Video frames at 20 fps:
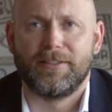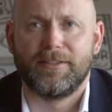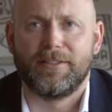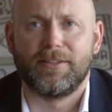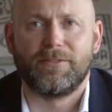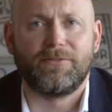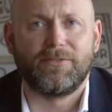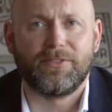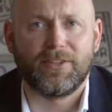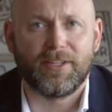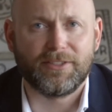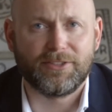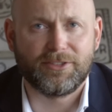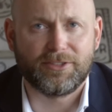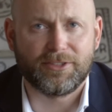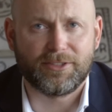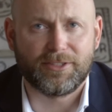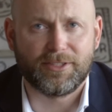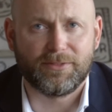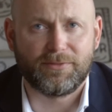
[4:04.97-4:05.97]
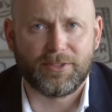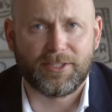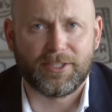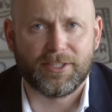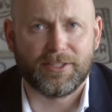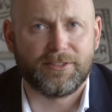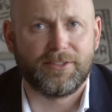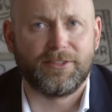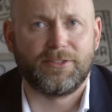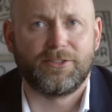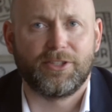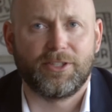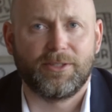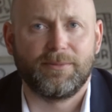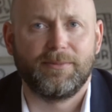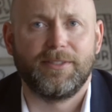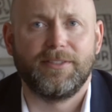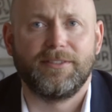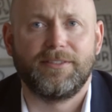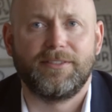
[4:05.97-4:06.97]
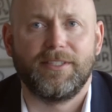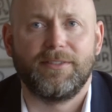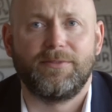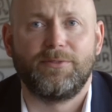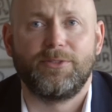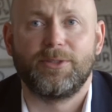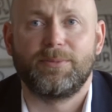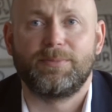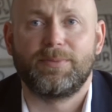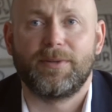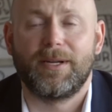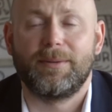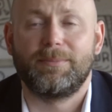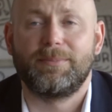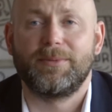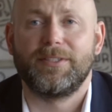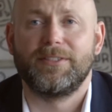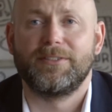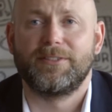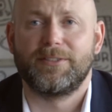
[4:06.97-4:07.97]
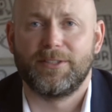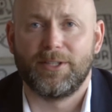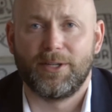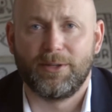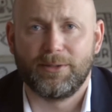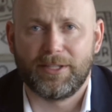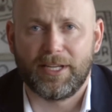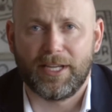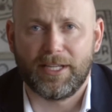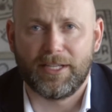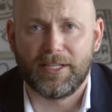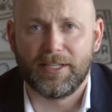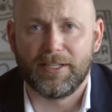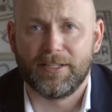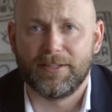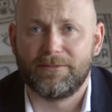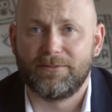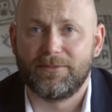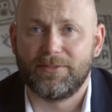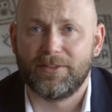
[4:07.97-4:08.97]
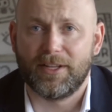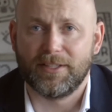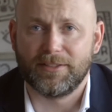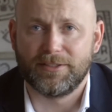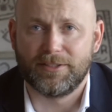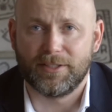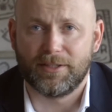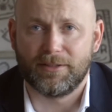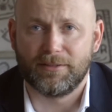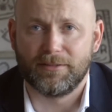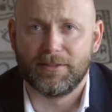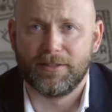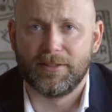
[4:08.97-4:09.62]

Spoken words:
The flood certificate determines if your property is located in a flood zone.